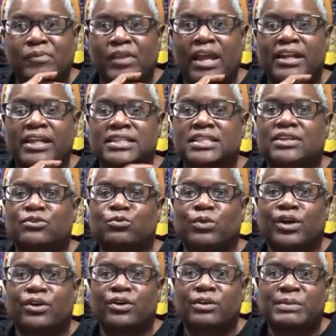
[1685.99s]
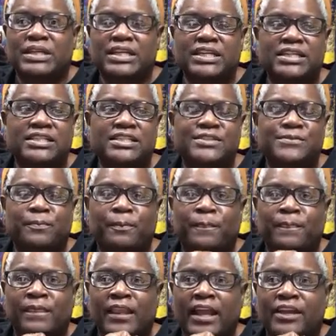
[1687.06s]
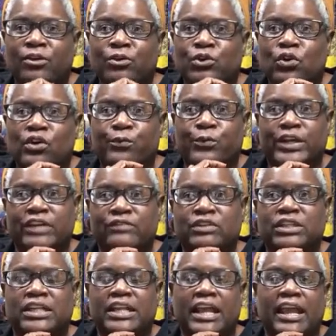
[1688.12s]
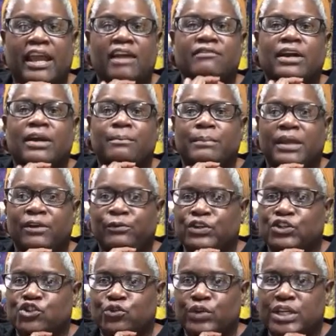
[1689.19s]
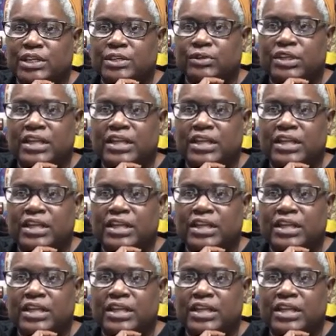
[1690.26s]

how that's going to work because I don't know if we're even going to have our May retreat.